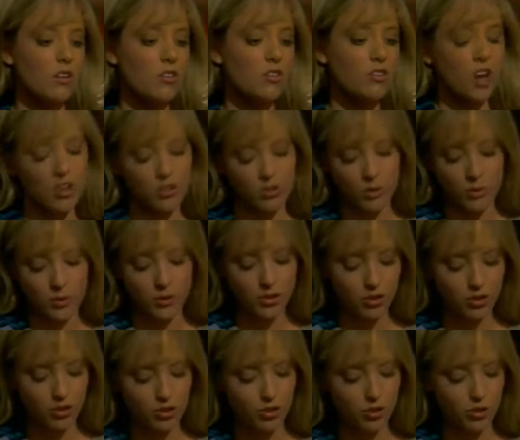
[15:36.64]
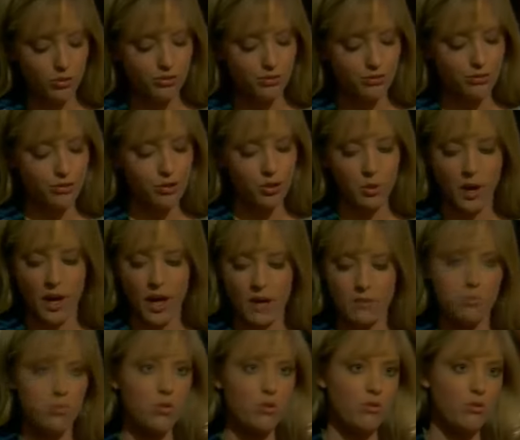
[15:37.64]
Josh, what would you do if you
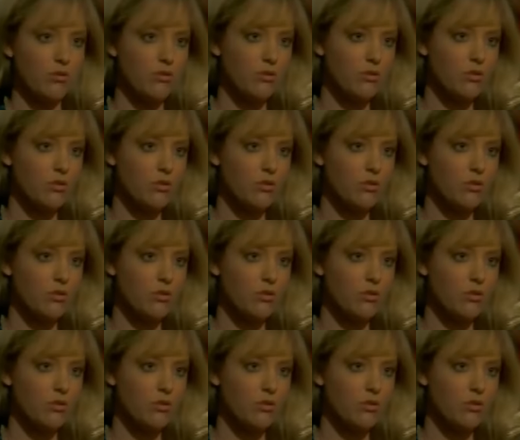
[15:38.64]
had proof?